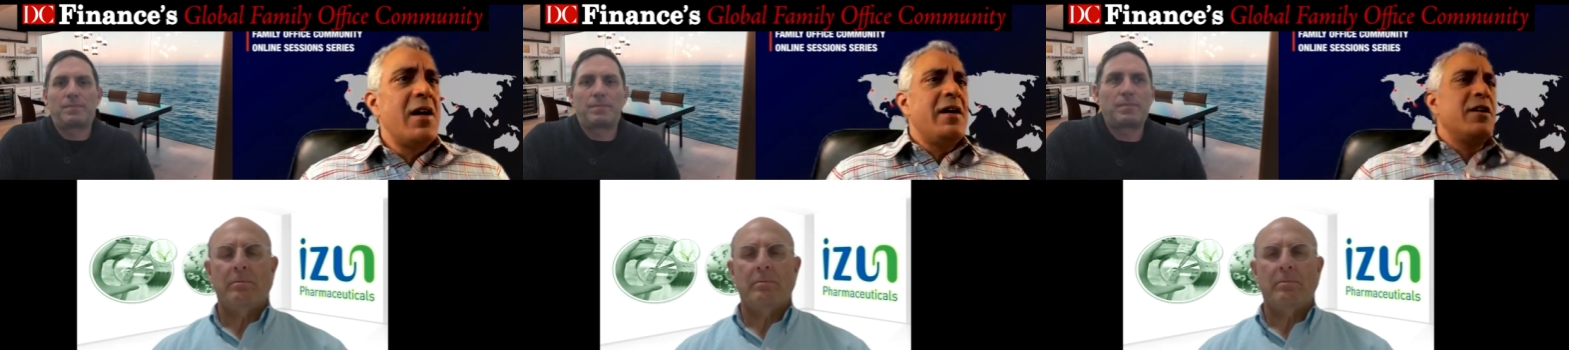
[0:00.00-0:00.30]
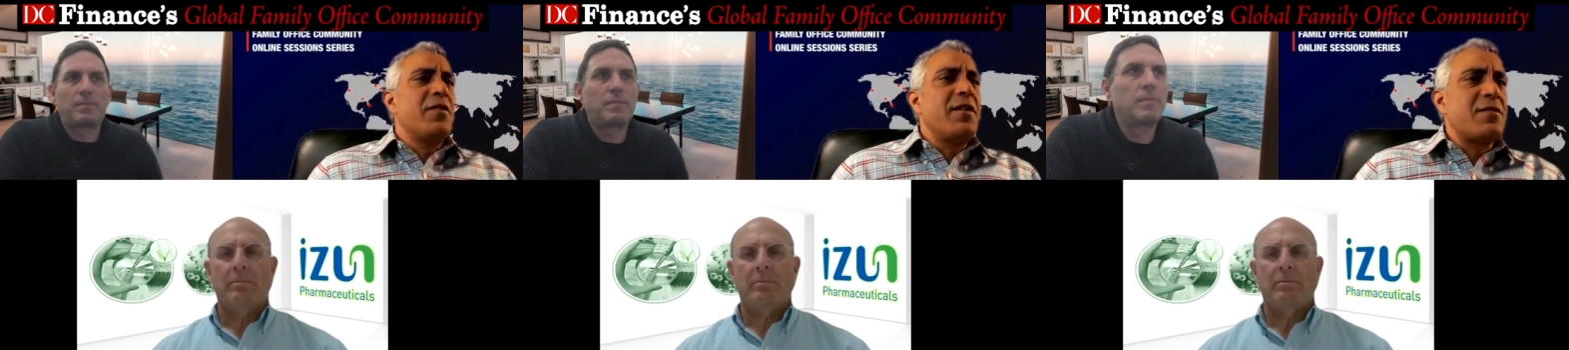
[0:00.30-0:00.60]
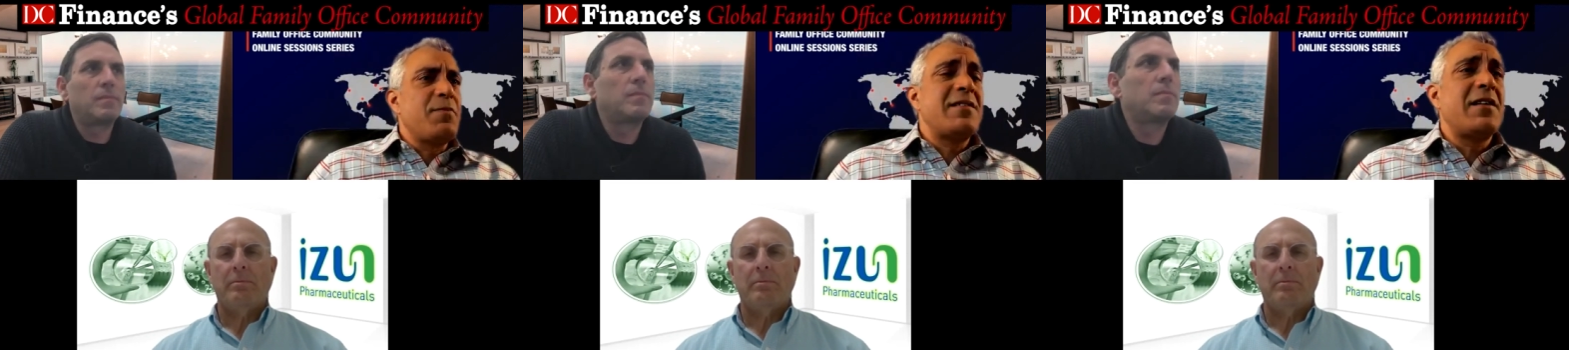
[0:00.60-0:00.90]
Speaker 1: here
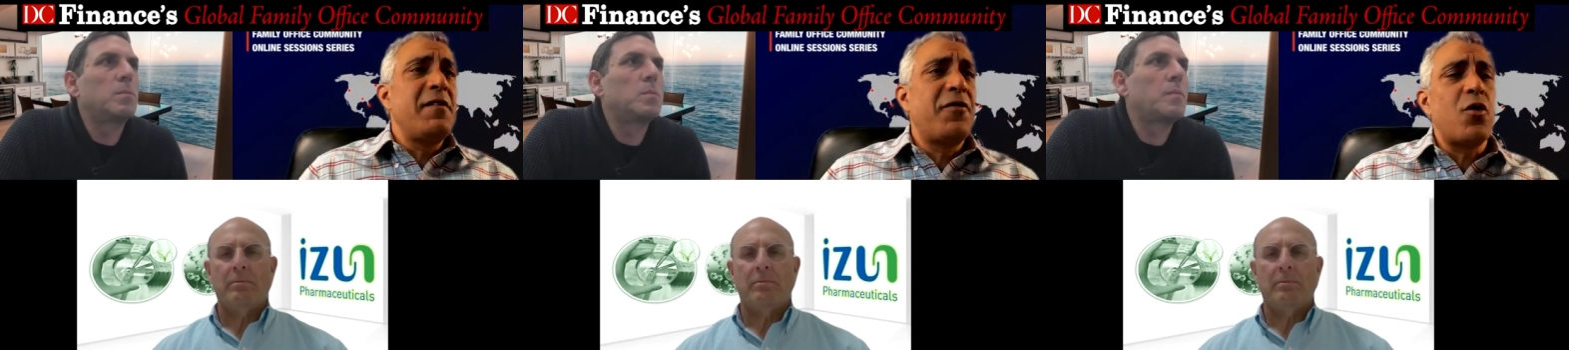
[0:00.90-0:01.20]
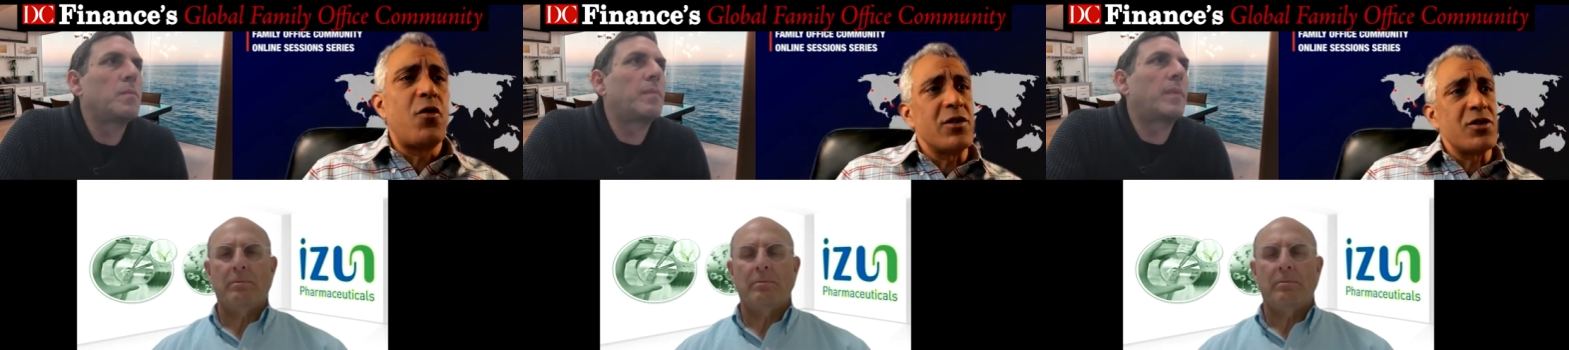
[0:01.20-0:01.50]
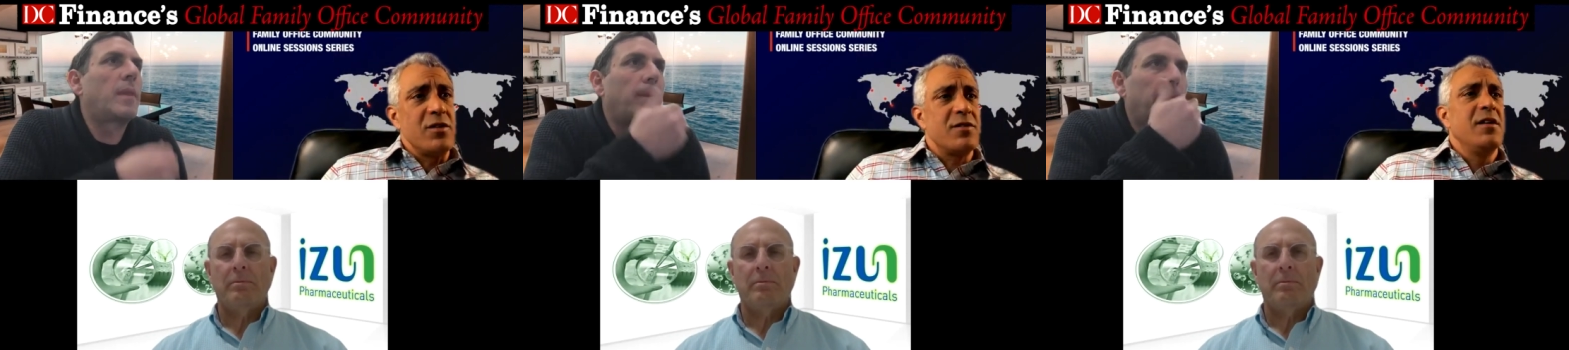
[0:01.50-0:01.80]
that's basically four
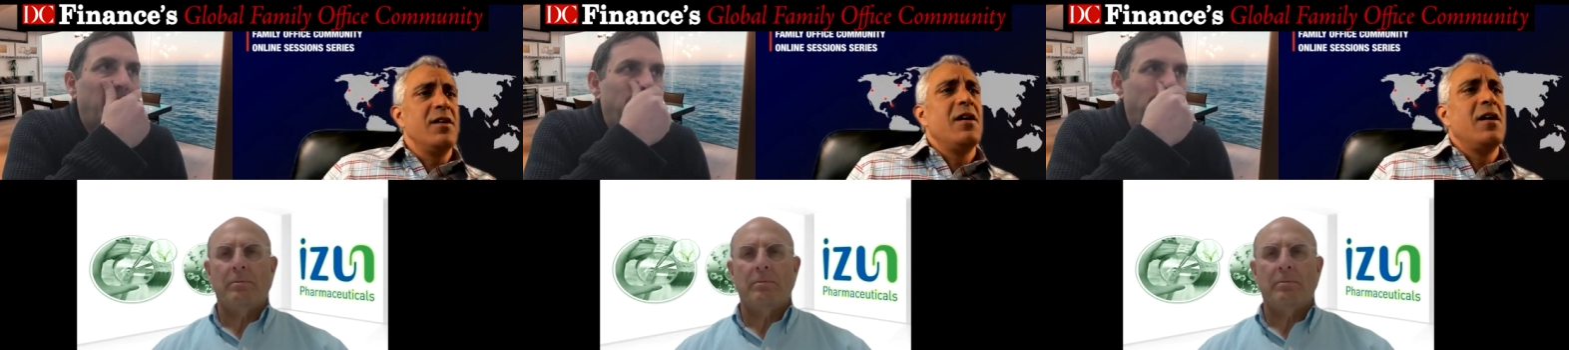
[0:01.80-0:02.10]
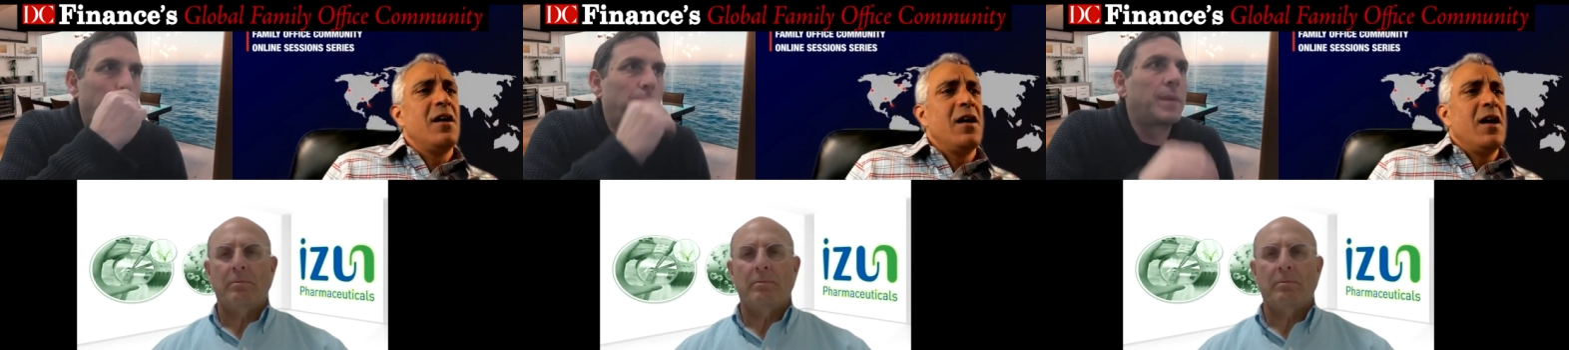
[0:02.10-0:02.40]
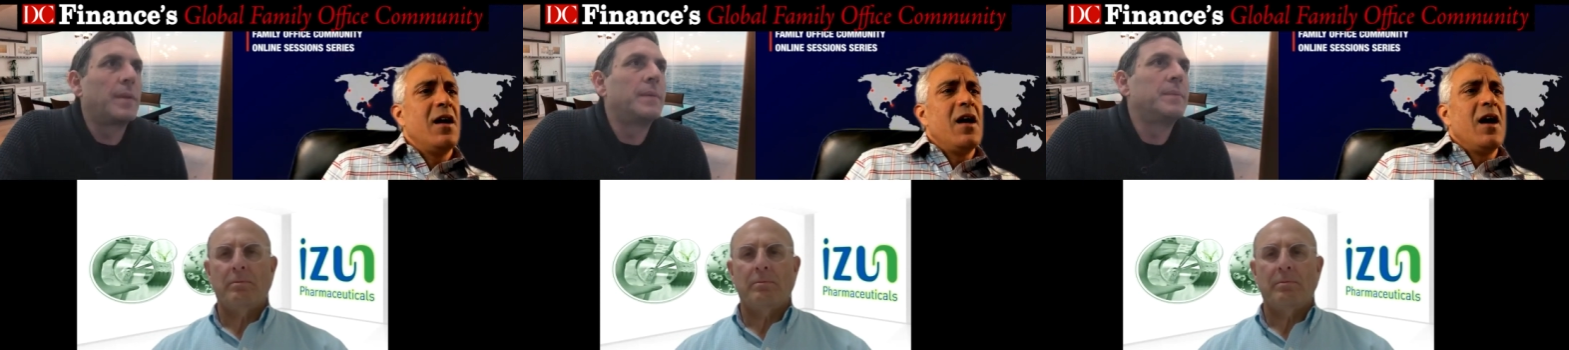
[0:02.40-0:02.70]
questions.
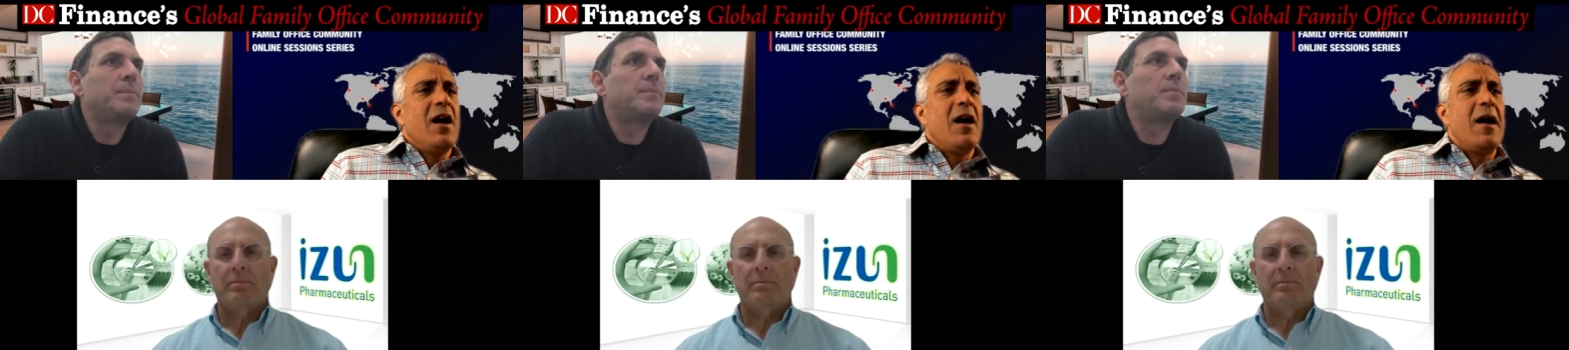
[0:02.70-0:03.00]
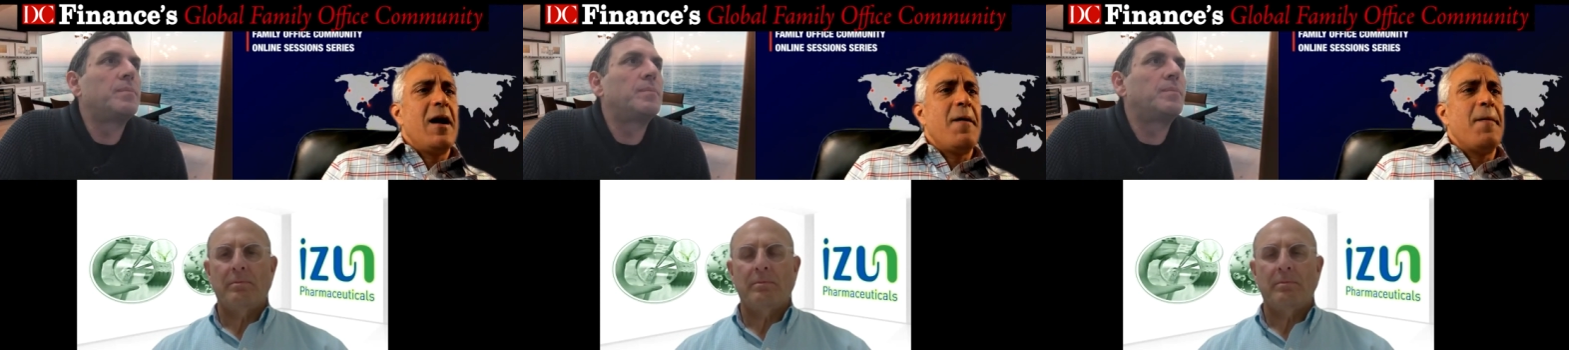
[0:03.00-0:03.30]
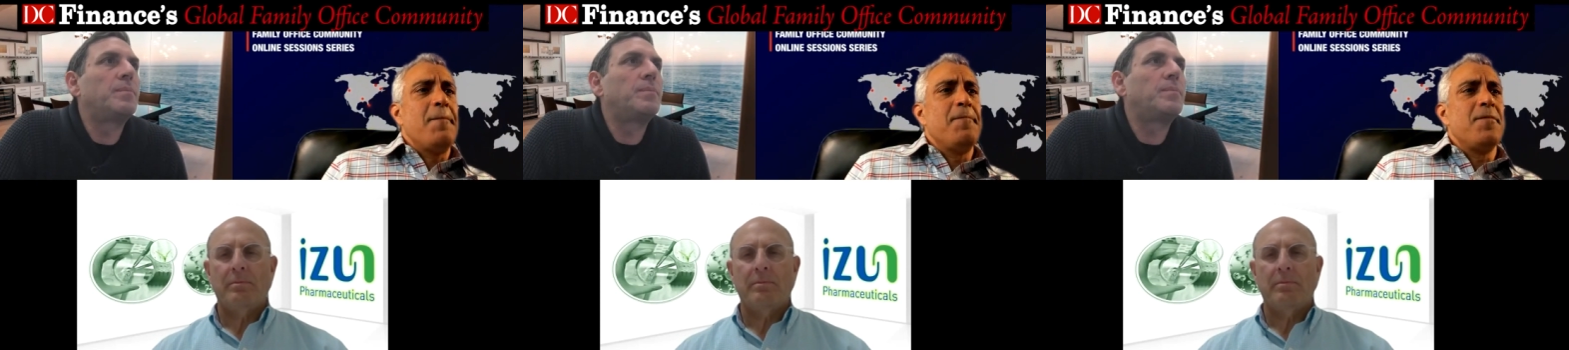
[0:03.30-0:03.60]

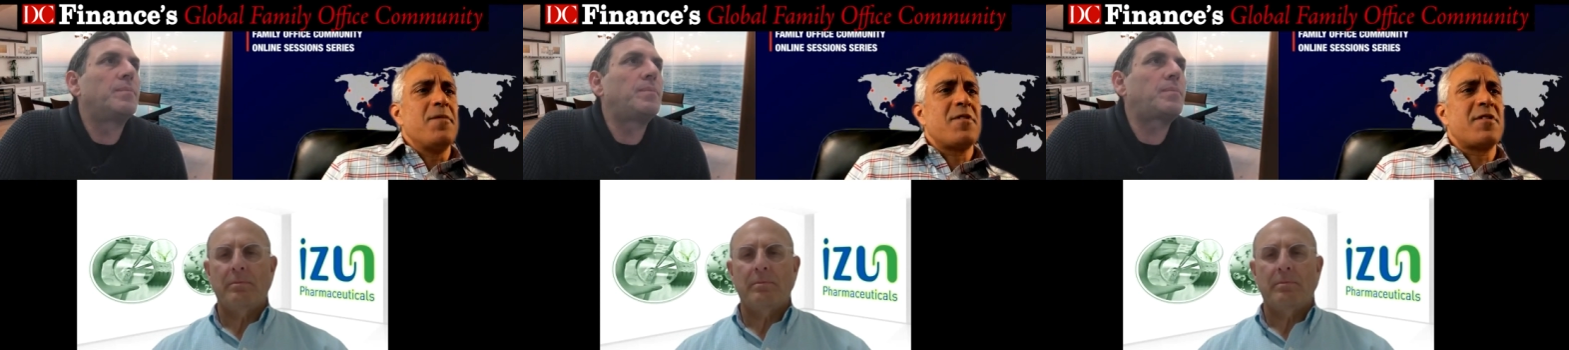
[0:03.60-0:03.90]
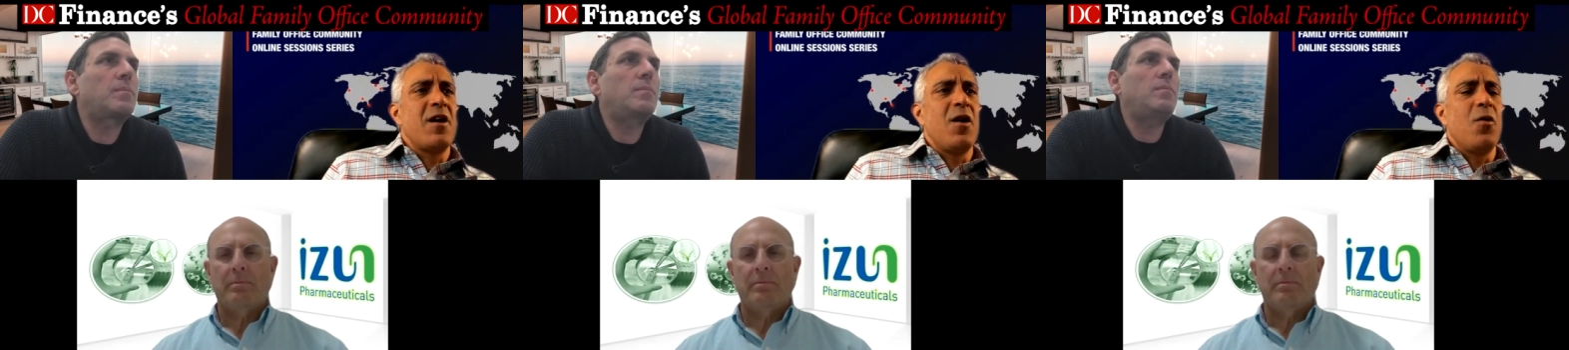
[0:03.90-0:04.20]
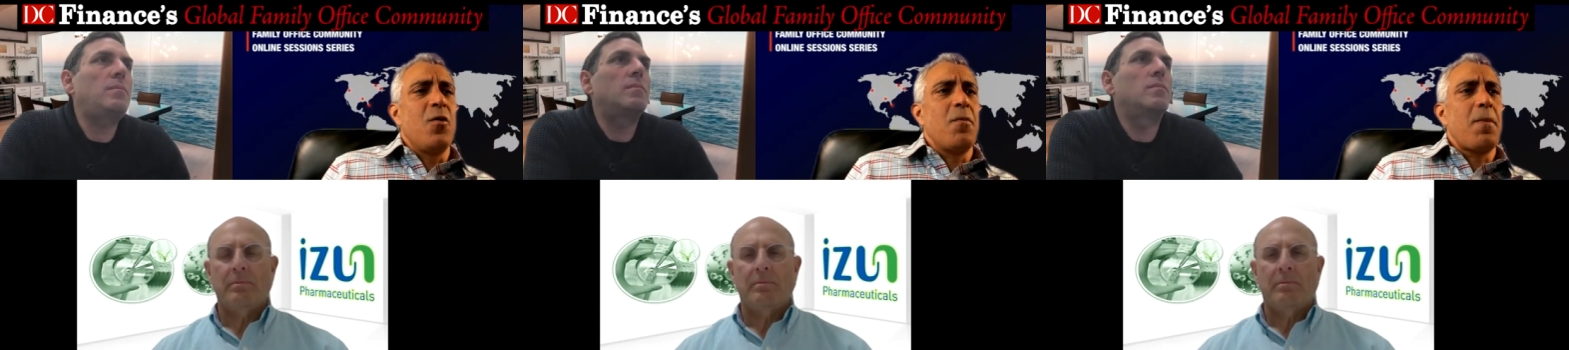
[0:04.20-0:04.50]
Um,
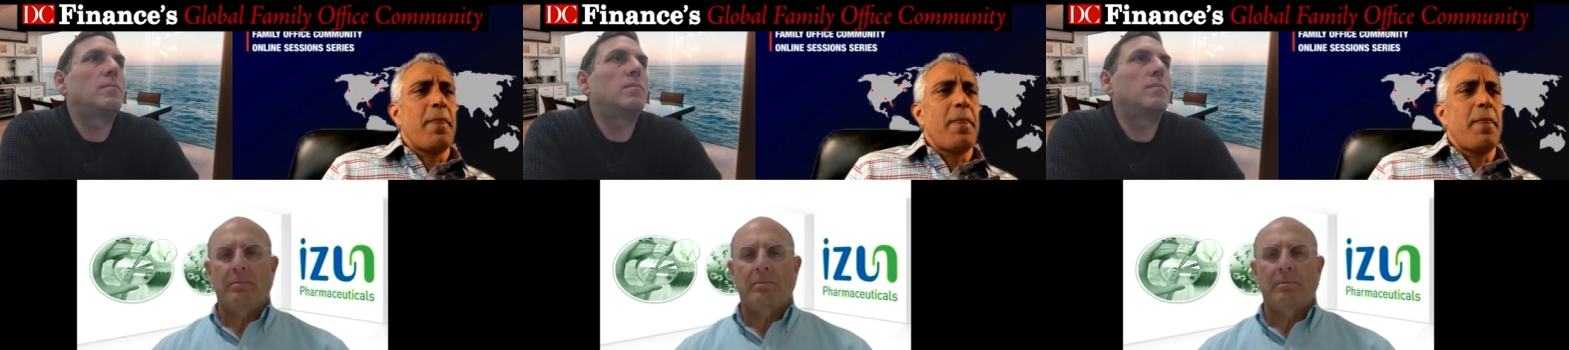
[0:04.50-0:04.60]
so